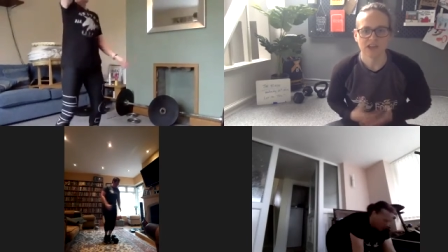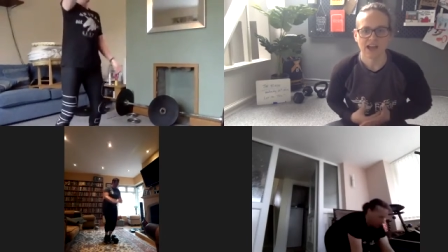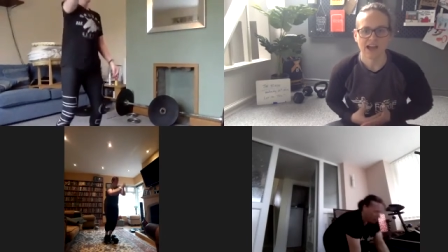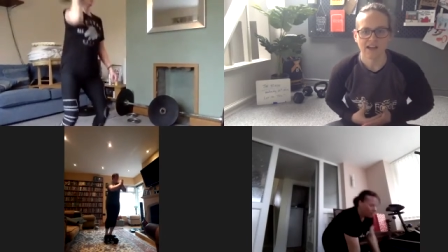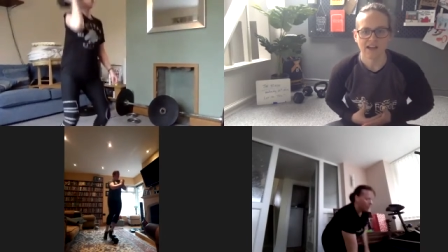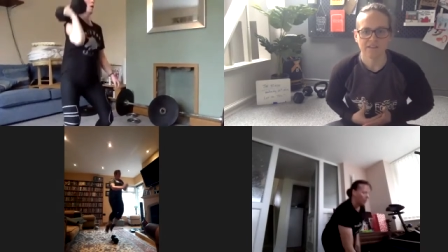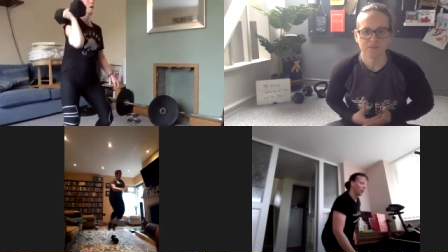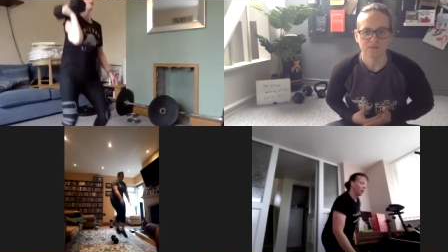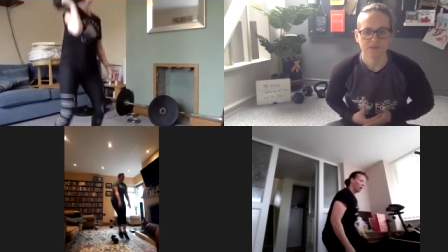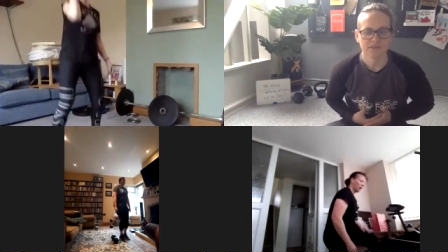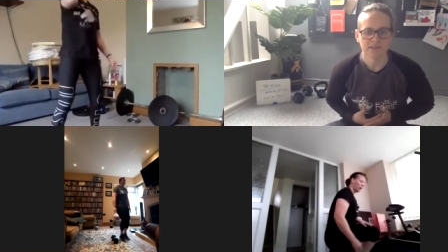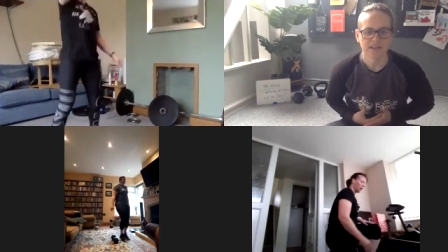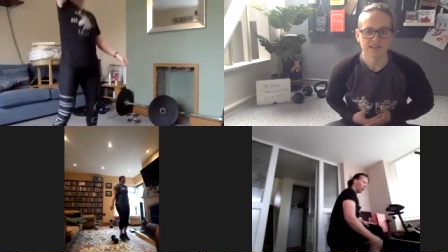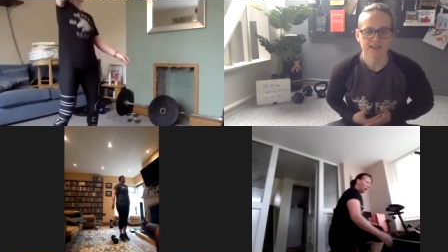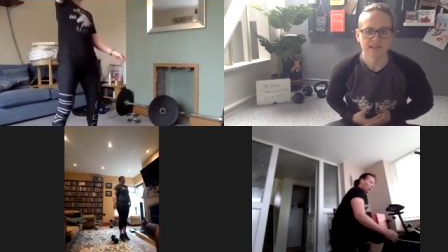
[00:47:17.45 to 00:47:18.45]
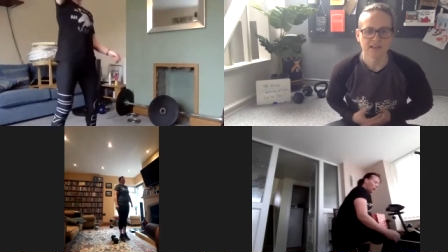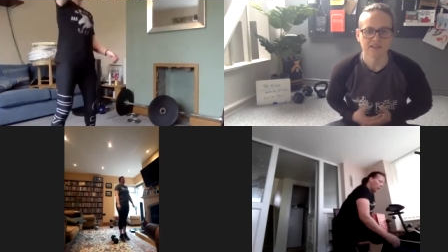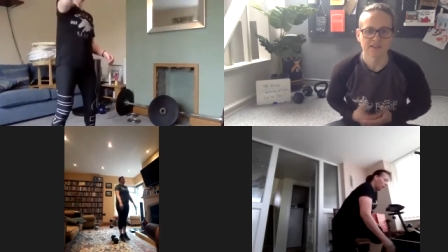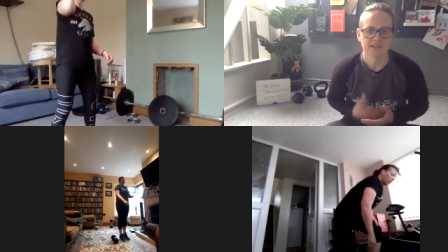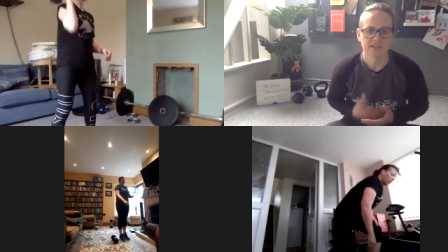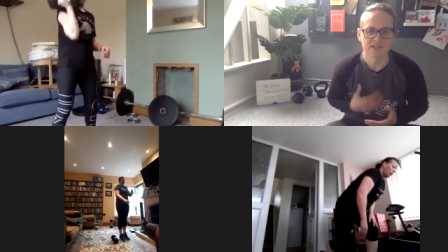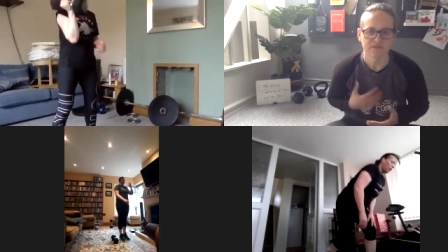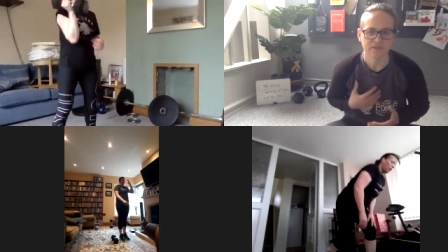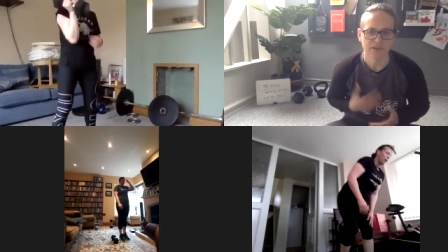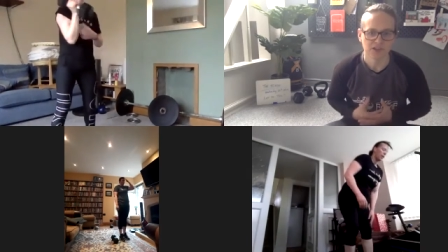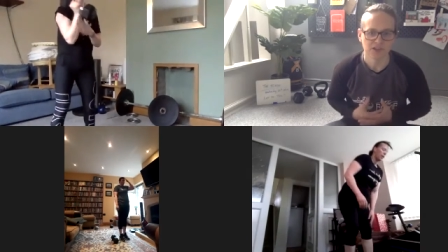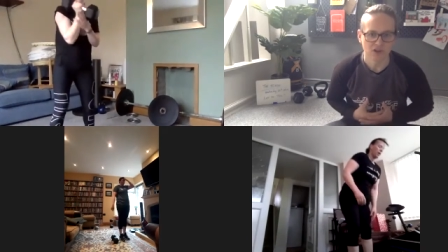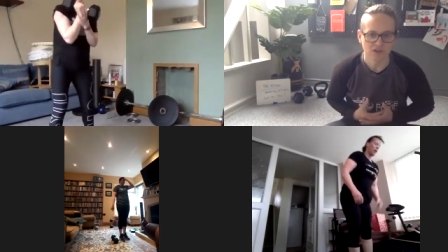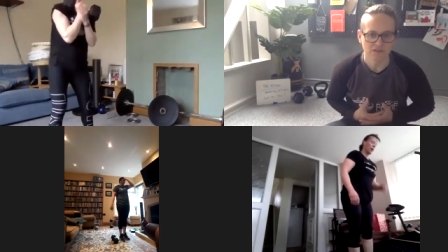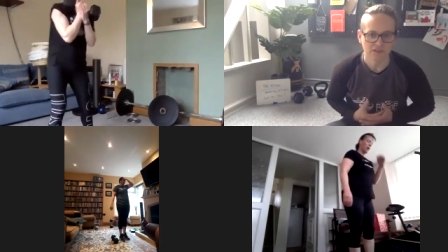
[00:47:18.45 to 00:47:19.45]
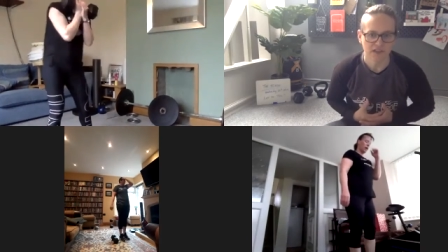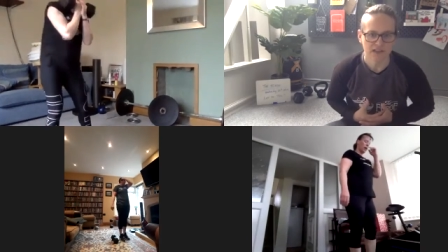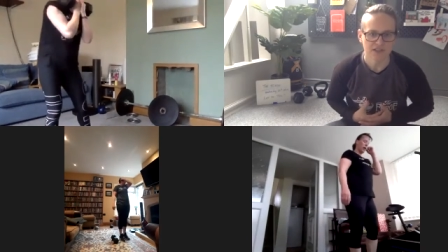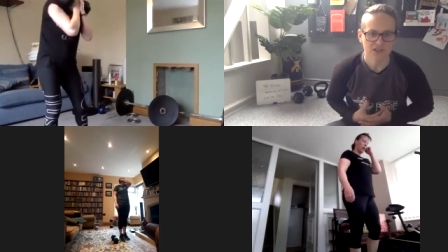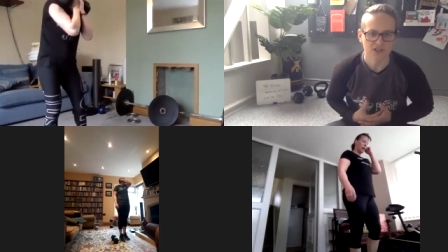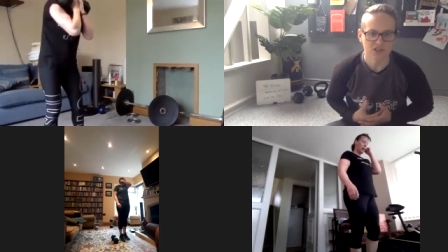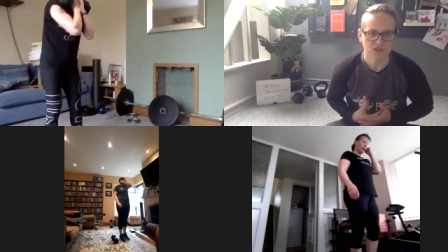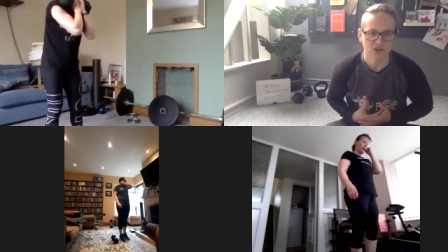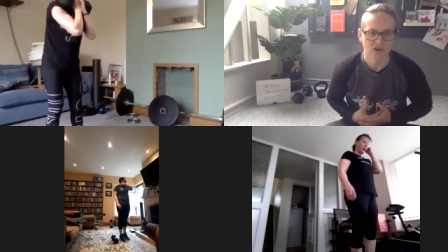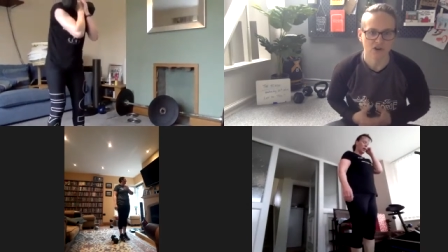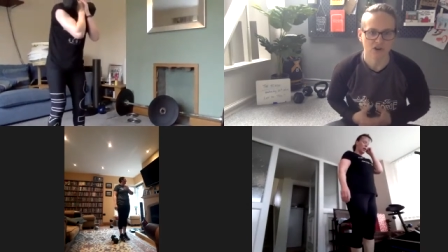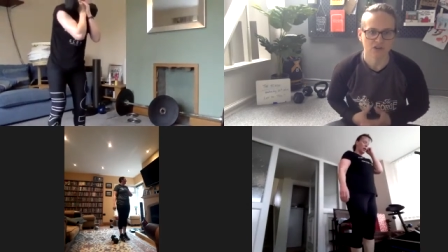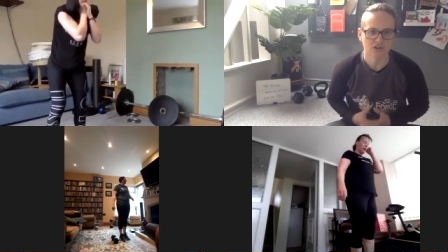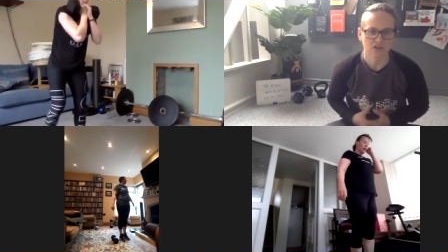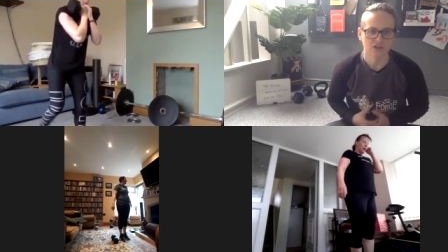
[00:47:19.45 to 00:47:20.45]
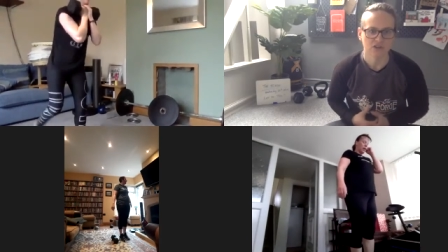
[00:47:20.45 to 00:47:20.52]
can with these lunges, finish off nice and strong.